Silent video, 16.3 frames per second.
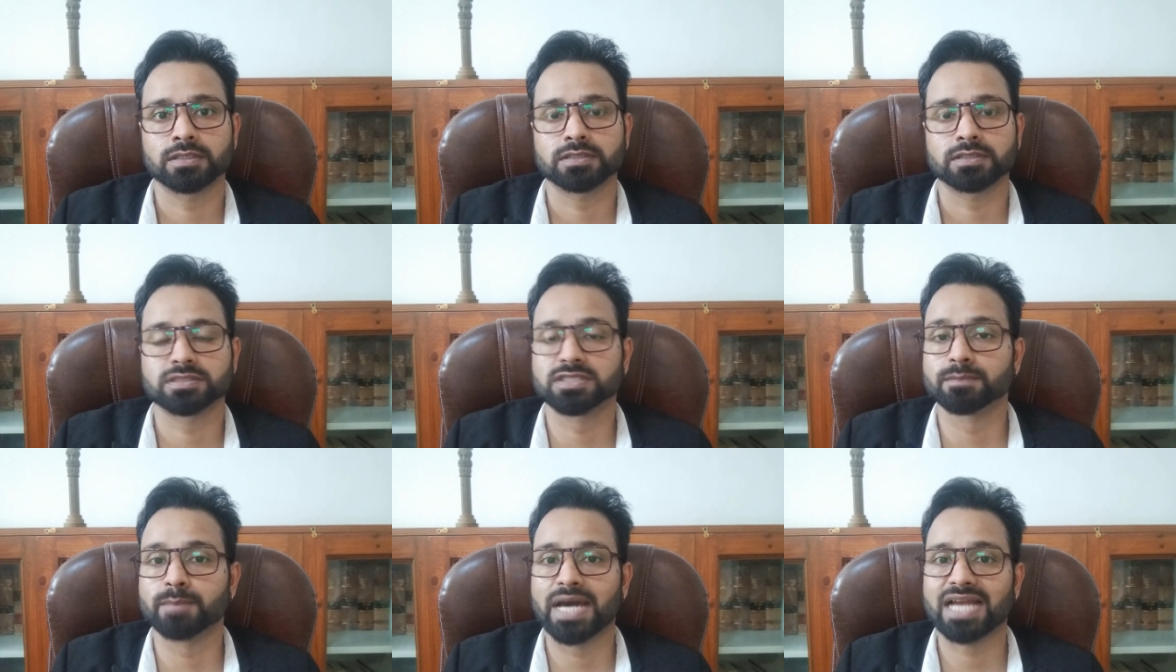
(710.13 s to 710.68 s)

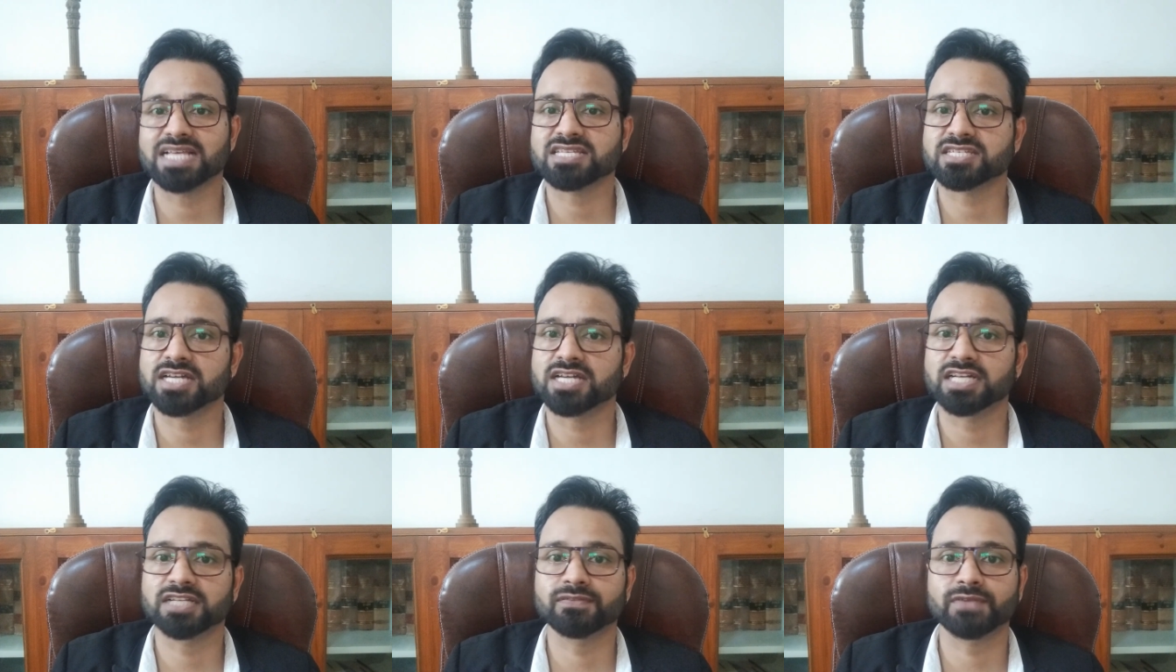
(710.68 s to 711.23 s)
The marriage
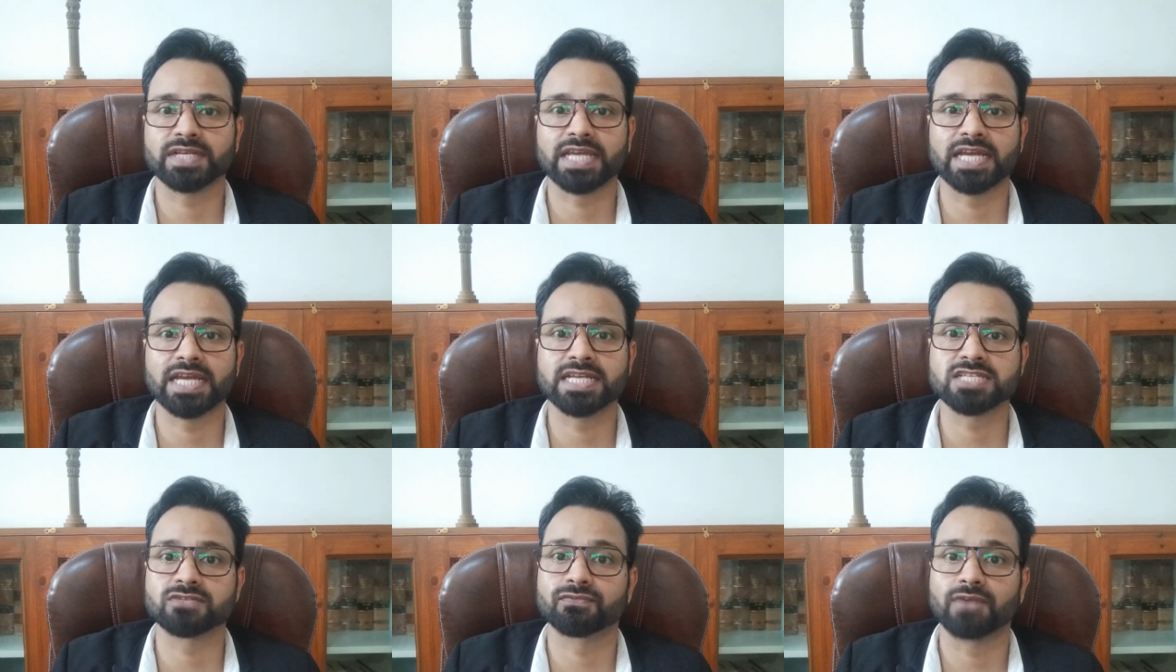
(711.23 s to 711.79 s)
certificate
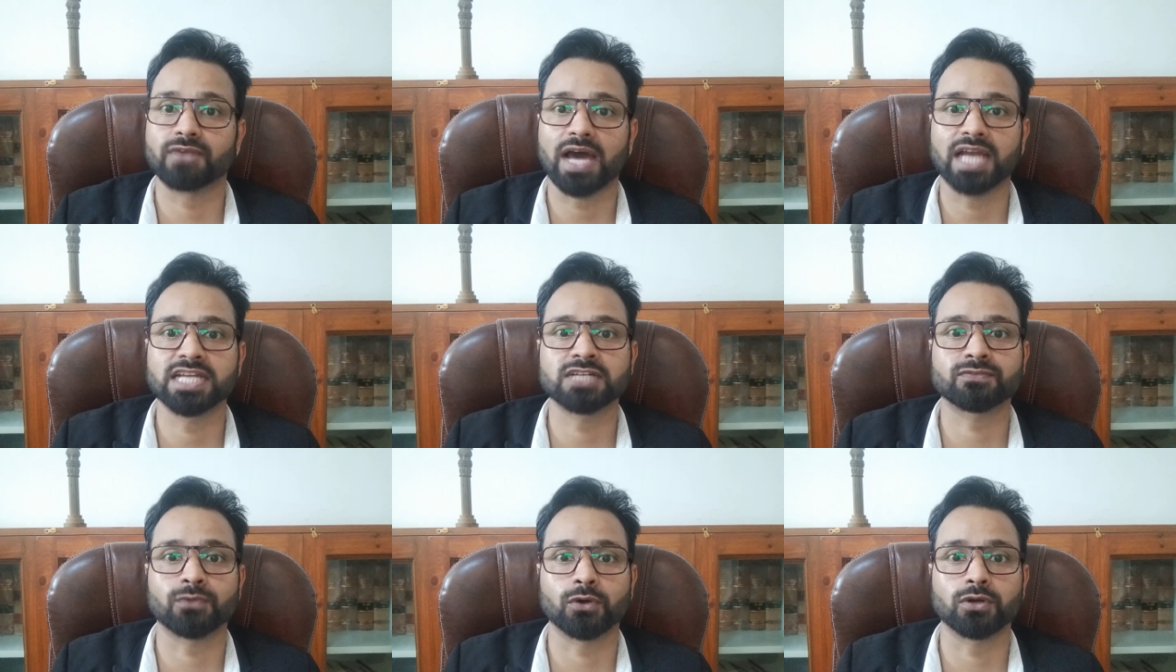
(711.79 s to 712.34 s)
is
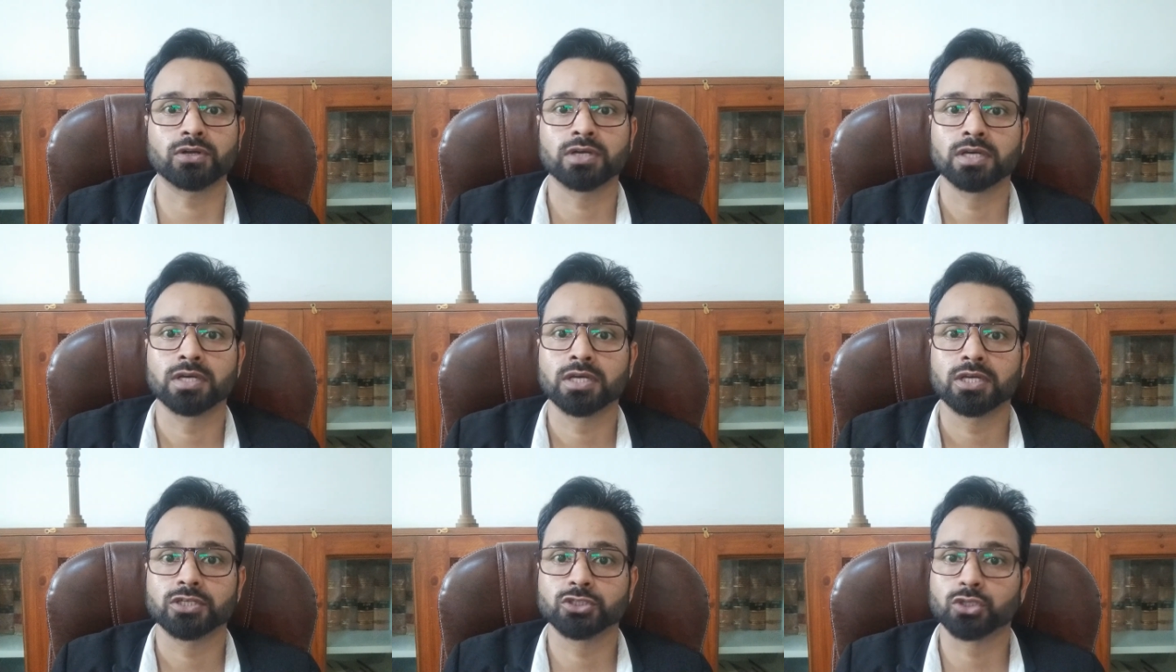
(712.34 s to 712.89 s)
valid for
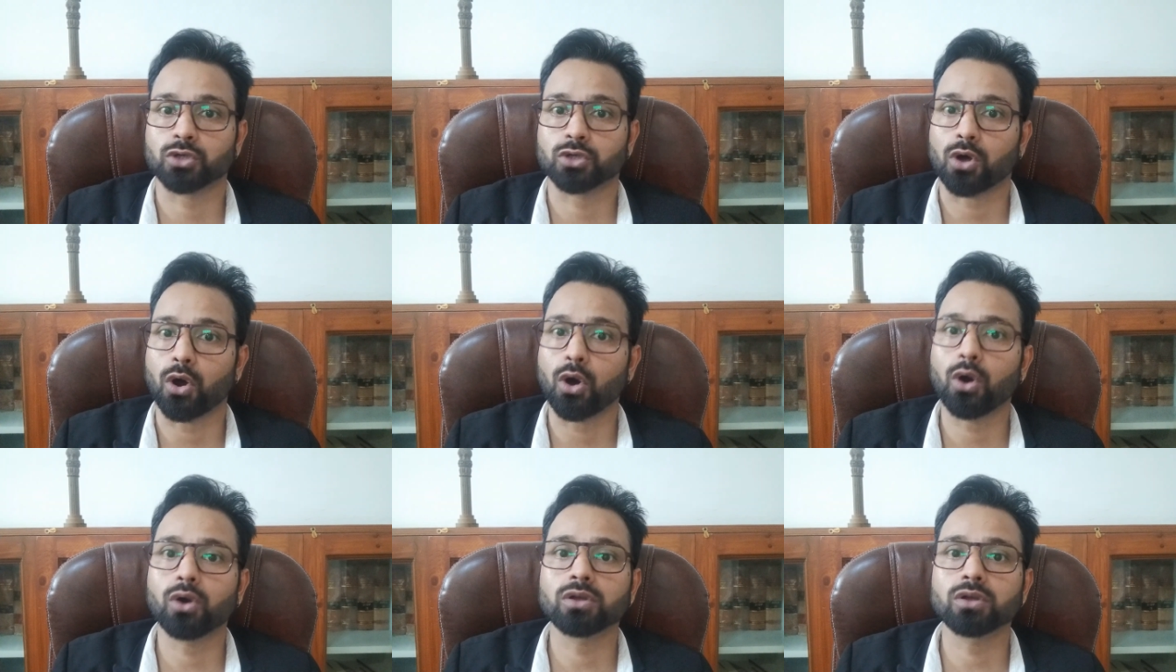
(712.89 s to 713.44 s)
your
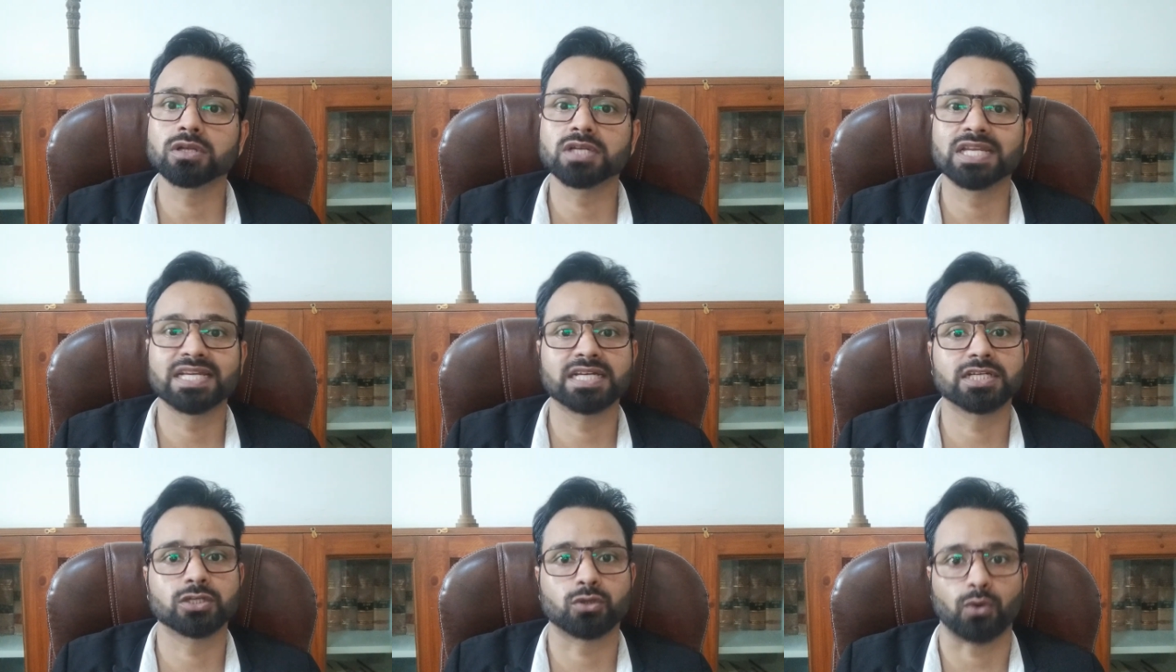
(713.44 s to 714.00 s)
all
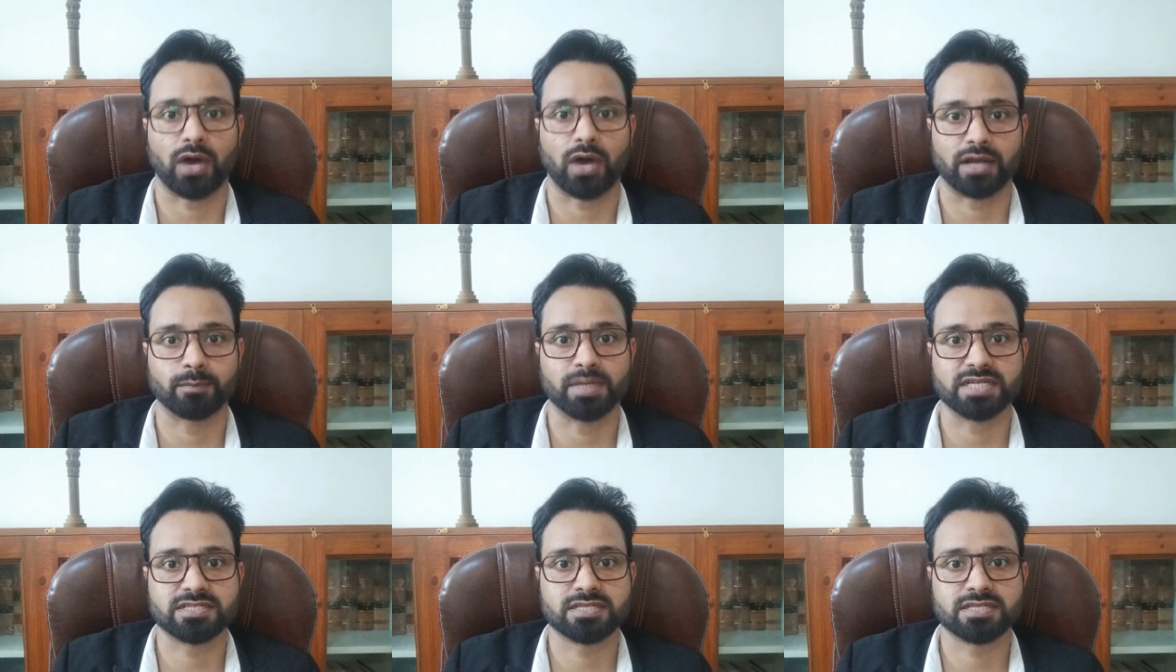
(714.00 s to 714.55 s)
legal
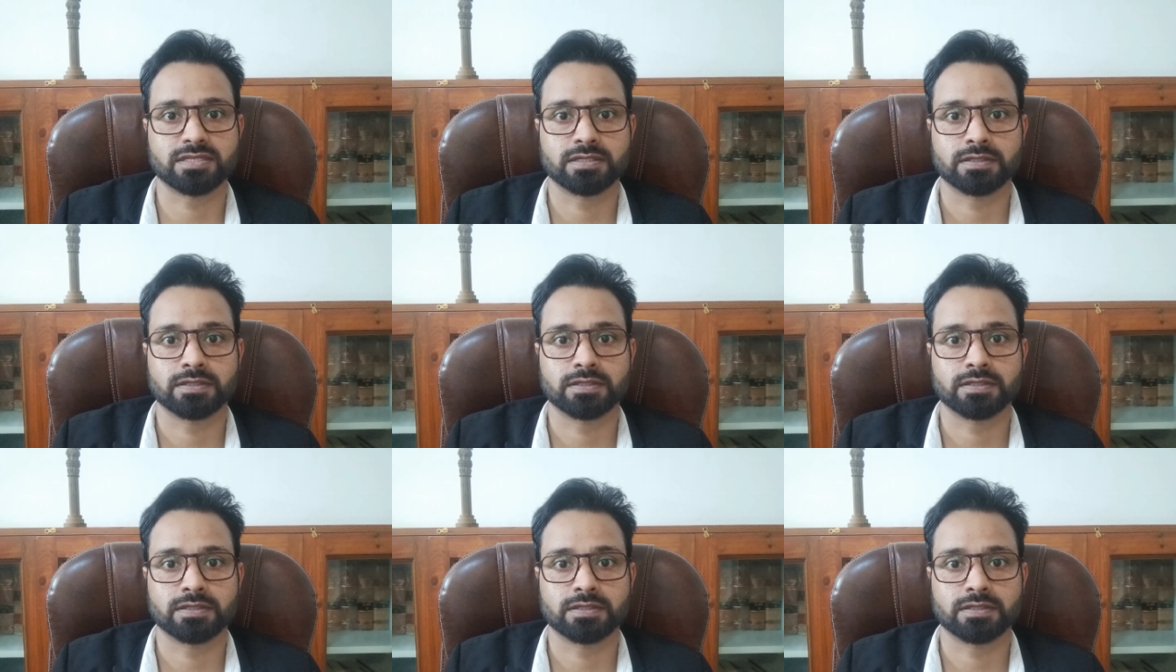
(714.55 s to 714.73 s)
requirements.